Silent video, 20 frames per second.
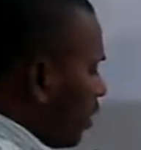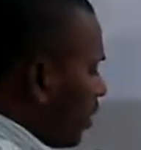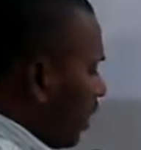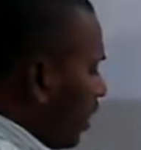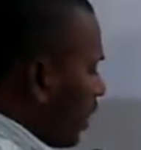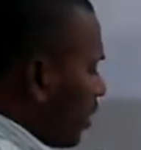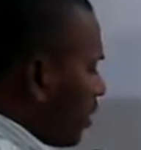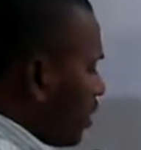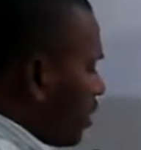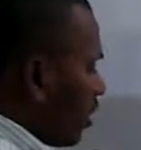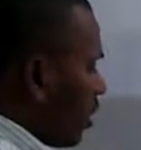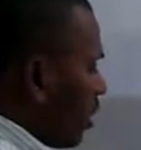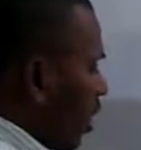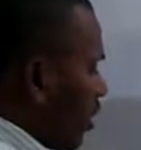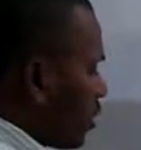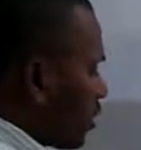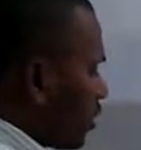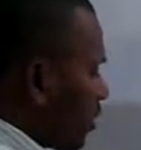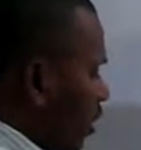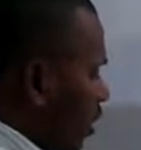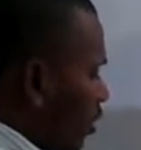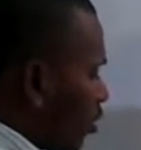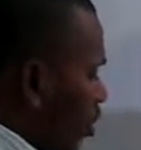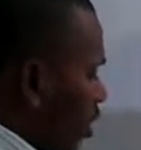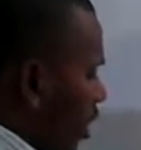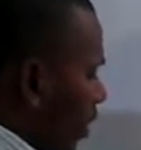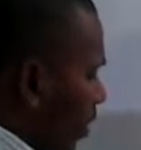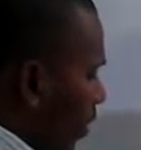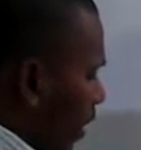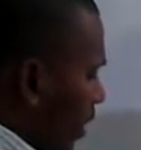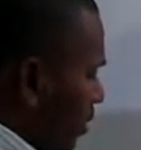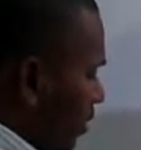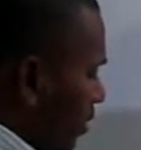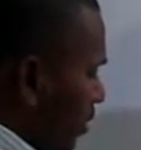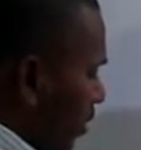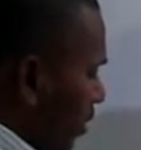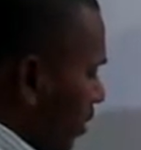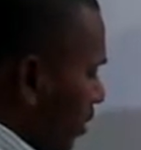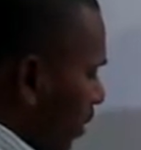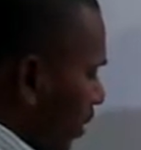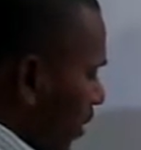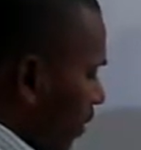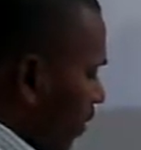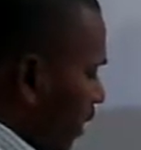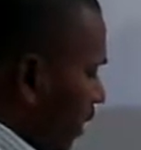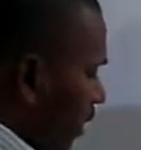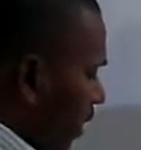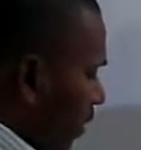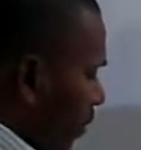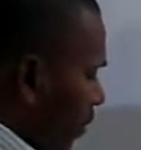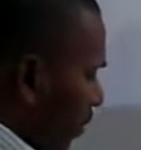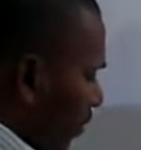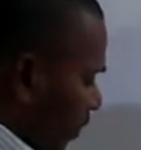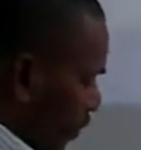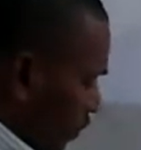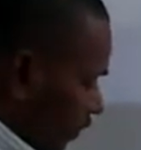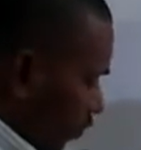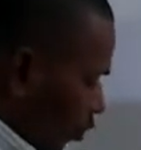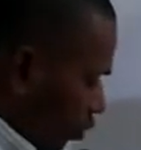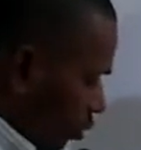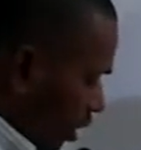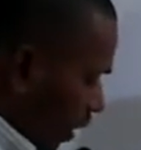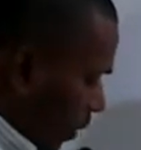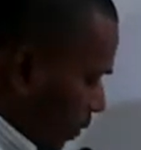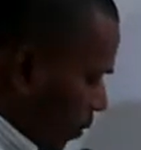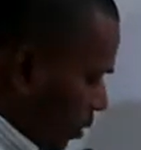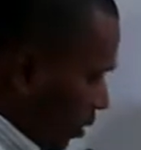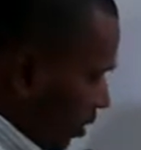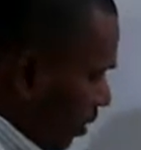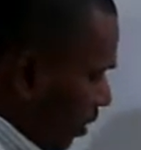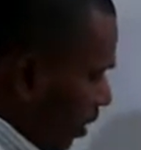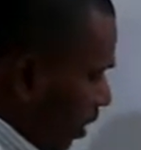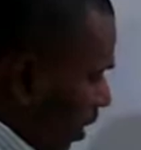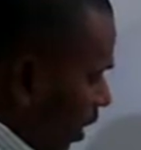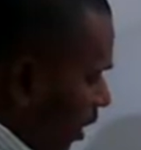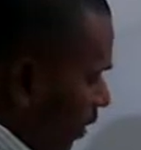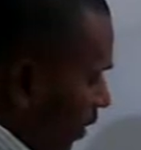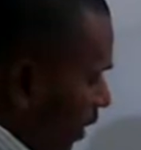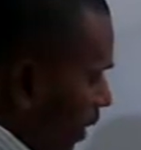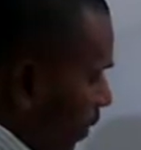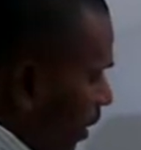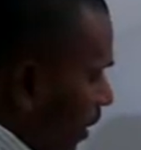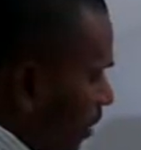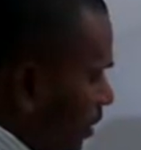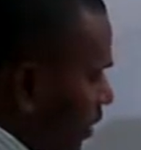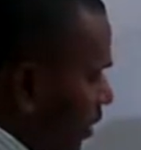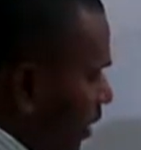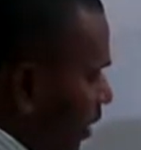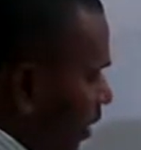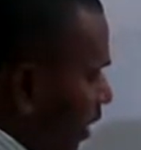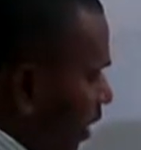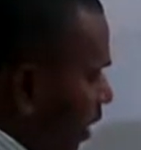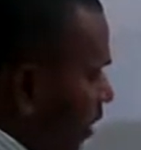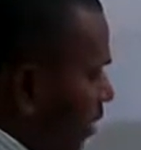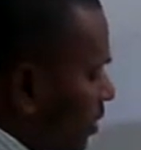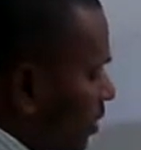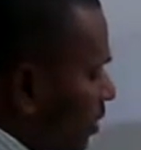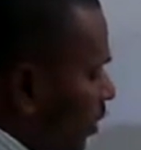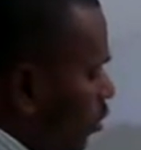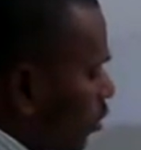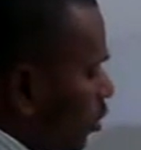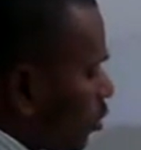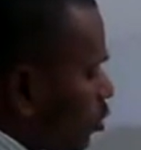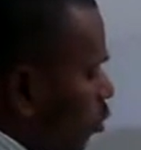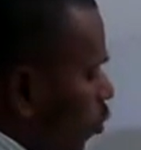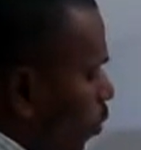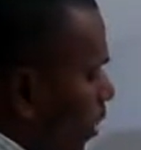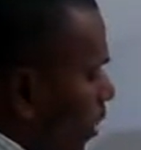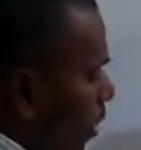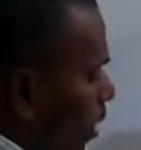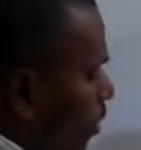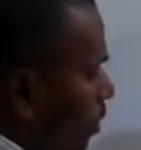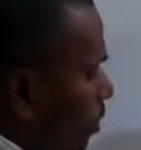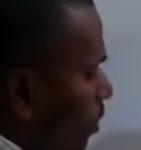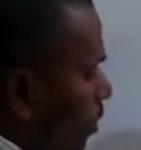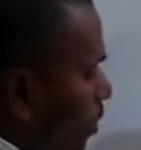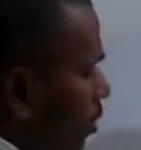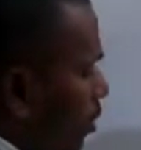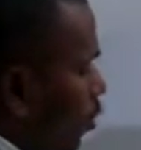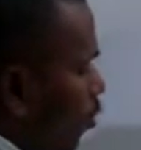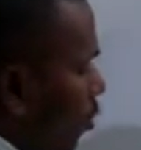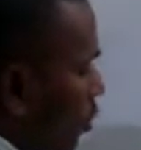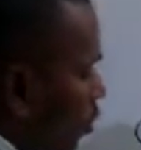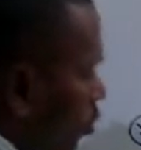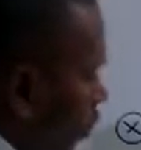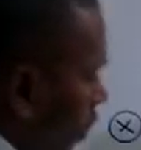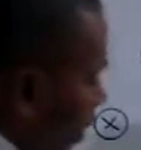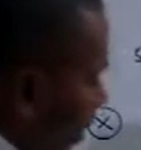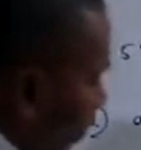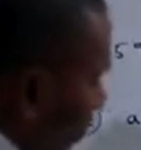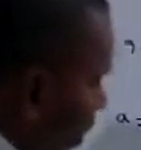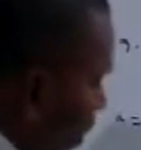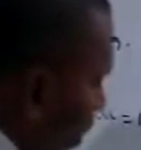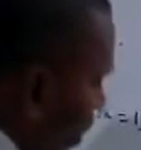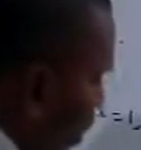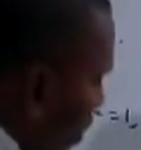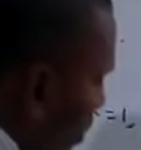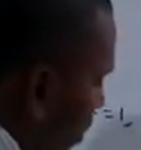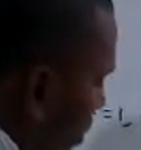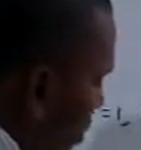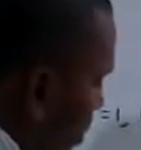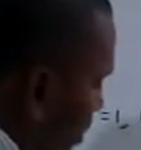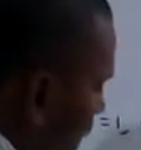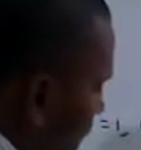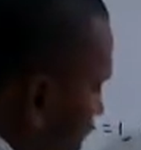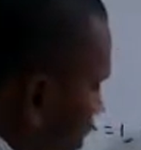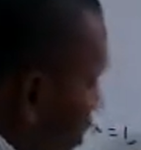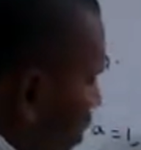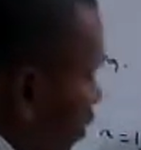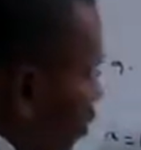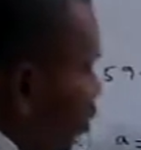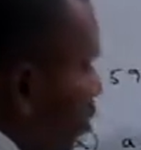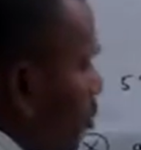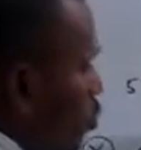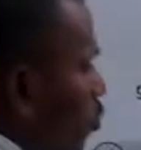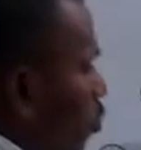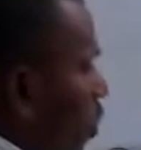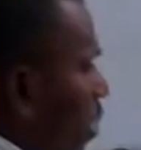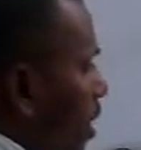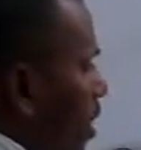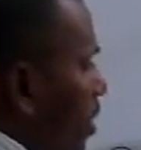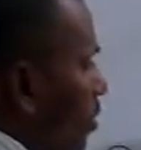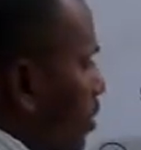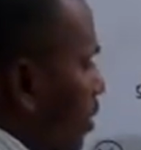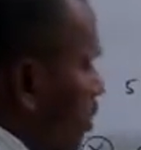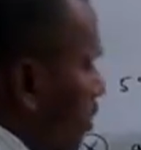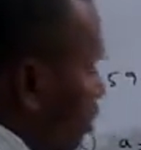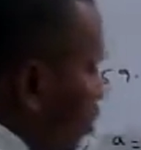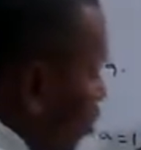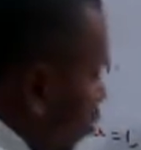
the third option is also not our answer then coming for the fourth option they mentioned that a is equals to 1 and b is equals to 1 since a is equals to 1 and b is